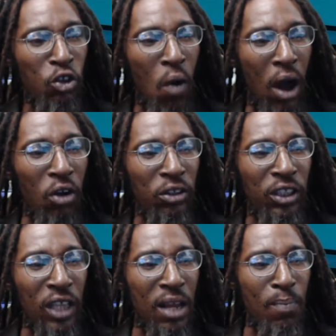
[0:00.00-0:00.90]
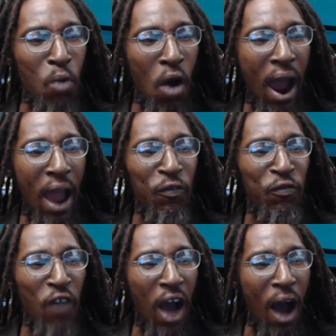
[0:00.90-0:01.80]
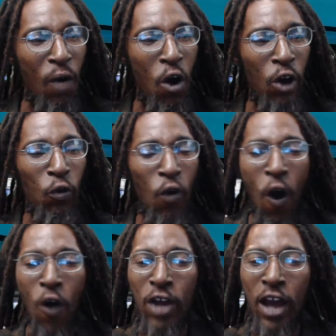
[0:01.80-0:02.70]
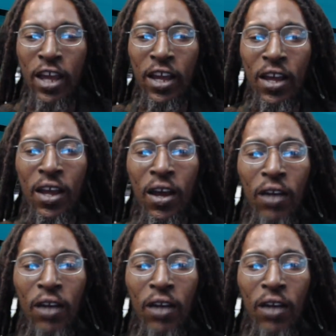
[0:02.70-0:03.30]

You are going to see the boy forward round at the